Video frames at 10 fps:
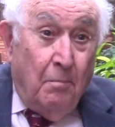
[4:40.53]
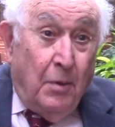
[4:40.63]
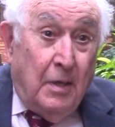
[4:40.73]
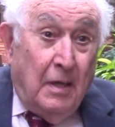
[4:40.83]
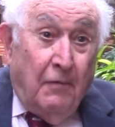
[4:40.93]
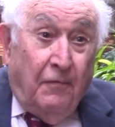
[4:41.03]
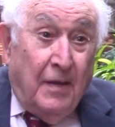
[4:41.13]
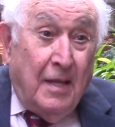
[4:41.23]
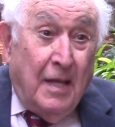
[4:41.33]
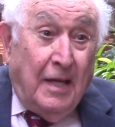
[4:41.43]
But if
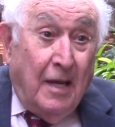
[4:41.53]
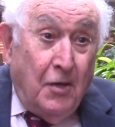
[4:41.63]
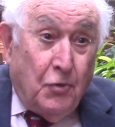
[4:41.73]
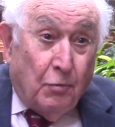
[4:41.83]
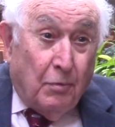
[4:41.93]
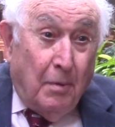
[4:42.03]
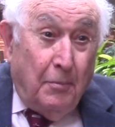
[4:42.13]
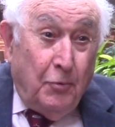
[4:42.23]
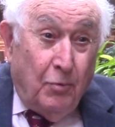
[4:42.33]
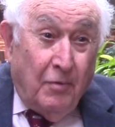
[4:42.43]
in the
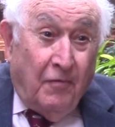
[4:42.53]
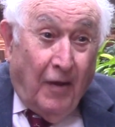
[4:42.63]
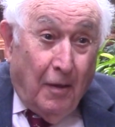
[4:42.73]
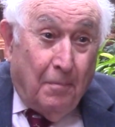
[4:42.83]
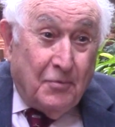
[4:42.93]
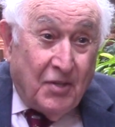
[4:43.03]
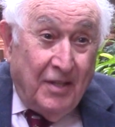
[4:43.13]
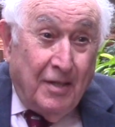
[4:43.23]
interim you develop C.